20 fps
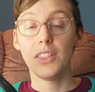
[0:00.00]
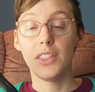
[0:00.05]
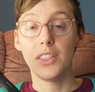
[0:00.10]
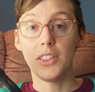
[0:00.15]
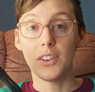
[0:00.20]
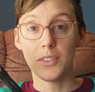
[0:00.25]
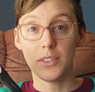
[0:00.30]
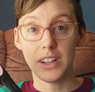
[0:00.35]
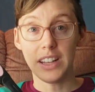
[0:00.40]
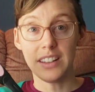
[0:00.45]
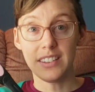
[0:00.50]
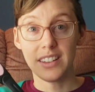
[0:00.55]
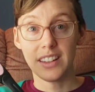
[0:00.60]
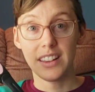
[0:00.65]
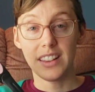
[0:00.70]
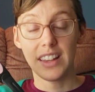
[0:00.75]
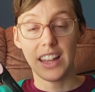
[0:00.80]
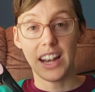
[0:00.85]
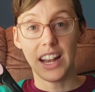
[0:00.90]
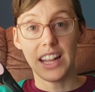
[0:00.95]
The
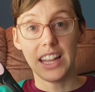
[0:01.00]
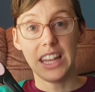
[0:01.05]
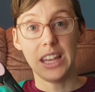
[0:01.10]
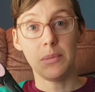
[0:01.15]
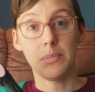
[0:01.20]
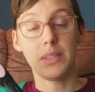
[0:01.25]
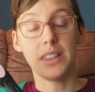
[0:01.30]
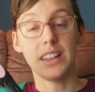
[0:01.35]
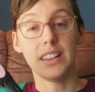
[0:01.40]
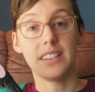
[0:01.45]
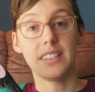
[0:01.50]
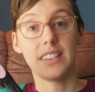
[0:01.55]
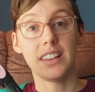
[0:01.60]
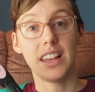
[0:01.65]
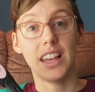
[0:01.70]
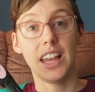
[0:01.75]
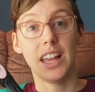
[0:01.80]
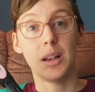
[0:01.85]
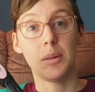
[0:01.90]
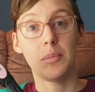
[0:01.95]
reason that I keep this
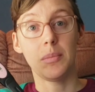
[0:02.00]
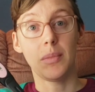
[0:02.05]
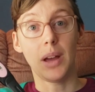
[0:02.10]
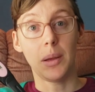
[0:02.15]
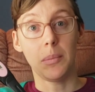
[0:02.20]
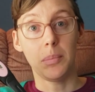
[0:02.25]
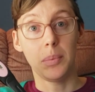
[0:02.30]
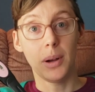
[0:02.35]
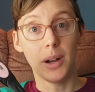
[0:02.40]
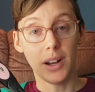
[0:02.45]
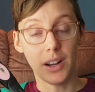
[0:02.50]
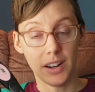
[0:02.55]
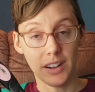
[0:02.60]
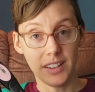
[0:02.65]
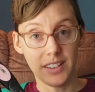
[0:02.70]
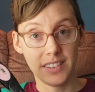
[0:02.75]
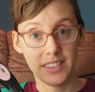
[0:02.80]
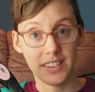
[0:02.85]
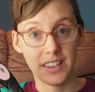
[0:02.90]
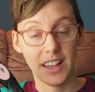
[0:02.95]
in my
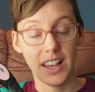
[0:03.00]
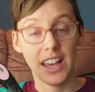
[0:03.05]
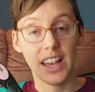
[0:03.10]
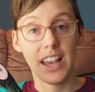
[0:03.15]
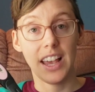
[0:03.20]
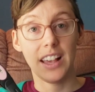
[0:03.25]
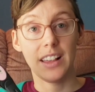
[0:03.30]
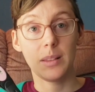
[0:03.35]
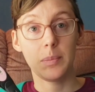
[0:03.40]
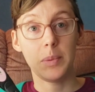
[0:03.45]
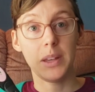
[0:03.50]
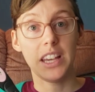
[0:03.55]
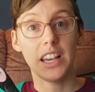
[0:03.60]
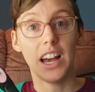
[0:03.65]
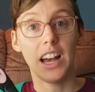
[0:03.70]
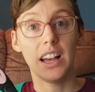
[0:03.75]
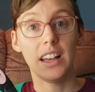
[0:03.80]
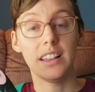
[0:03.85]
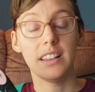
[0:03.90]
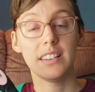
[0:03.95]
purse is
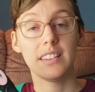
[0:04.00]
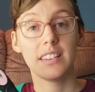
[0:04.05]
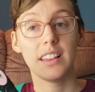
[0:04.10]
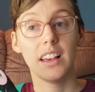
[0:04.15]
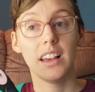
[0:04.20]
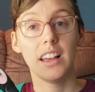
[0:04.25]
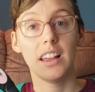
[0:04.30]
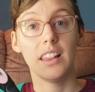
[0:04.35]
because